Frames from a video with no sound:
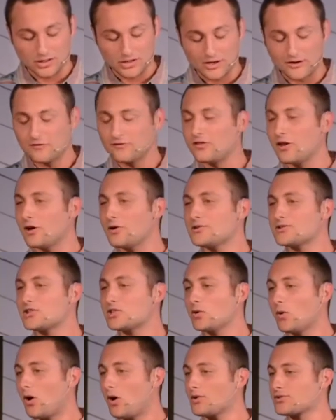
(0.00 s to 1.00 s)
of those
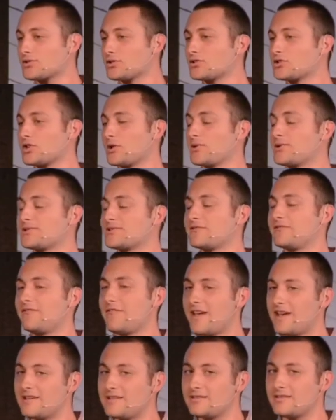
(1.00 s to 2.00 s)
who also chose
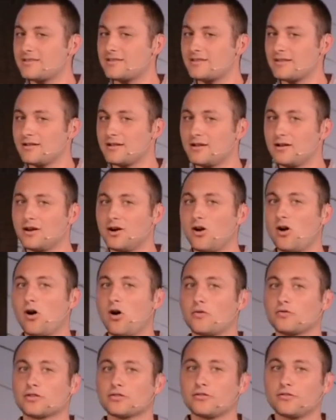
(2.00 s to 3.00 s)
faith
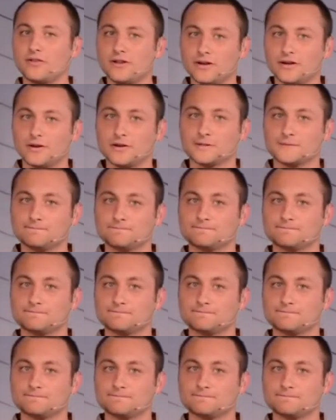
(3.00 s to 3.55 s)
over fear.